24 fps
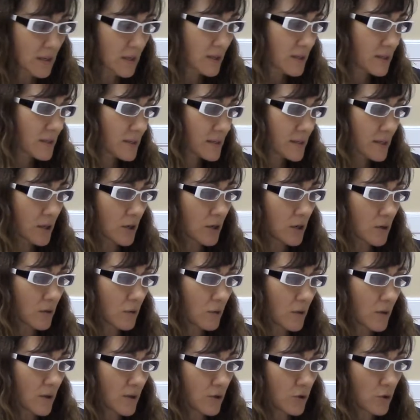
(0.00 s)

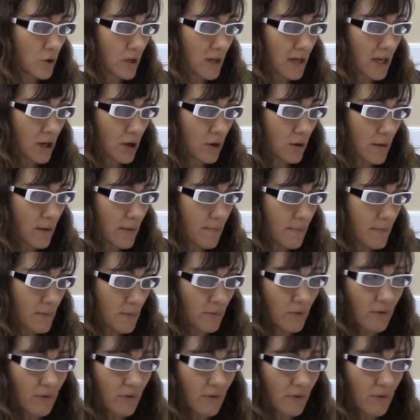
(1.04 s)
So you could hear it